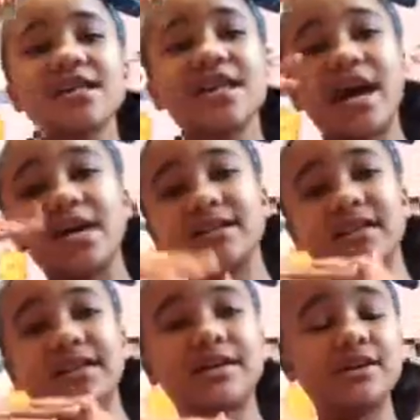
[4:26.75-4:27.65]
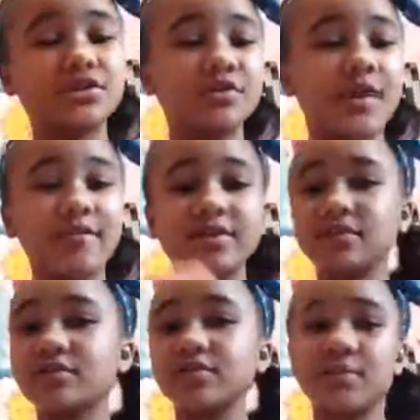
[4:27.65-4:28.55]
that tells you every
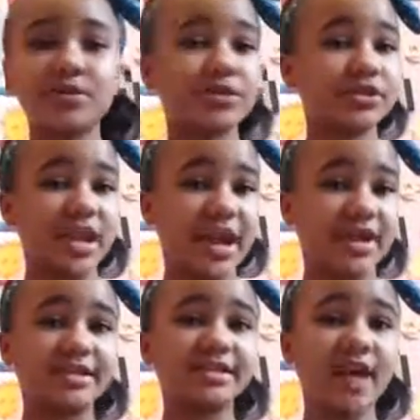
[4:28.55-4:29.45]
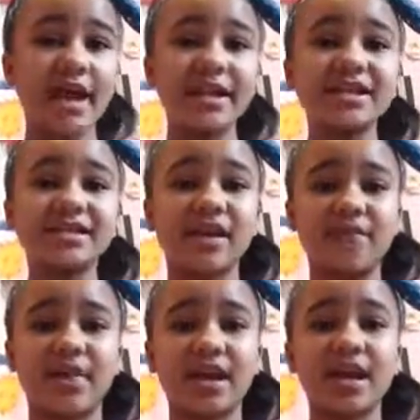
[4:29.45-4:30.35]
single step of their day in a
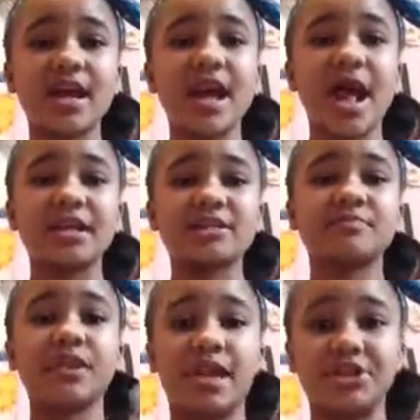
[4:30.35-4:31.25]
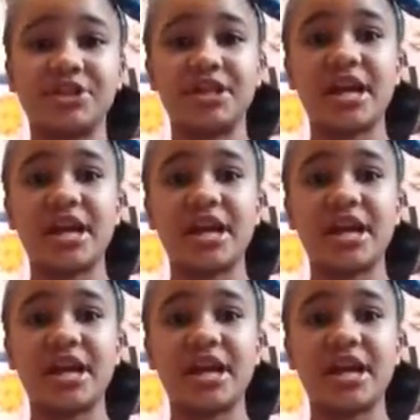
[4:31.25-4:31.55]
scientific explanation.